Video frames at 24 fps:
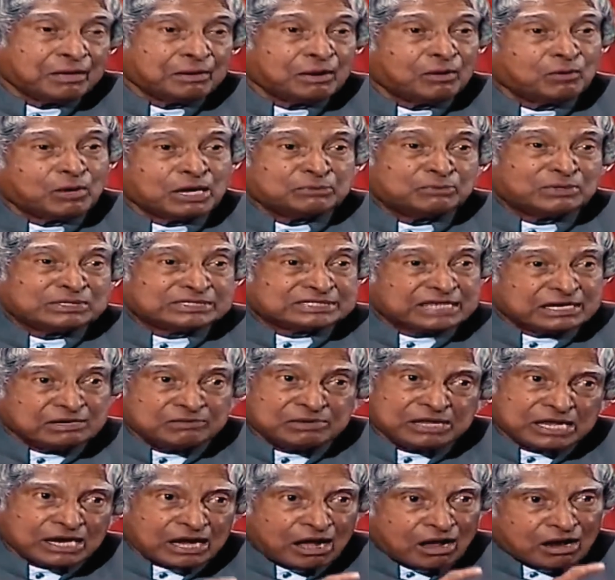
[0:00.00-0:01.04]
Shall
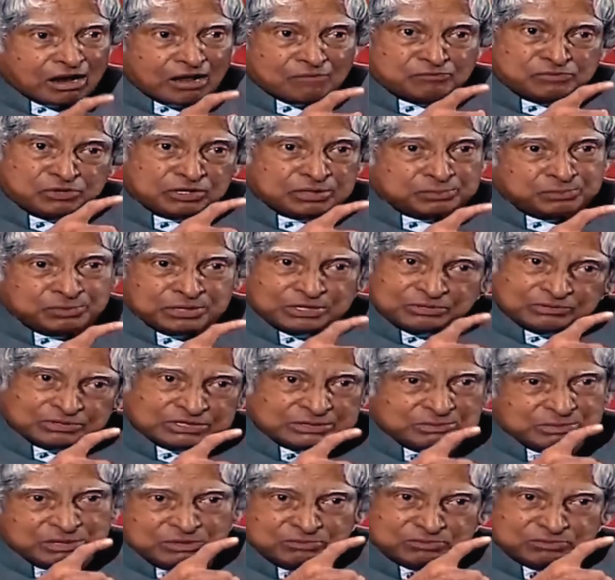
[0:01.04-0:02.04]
we, all of you repeat with me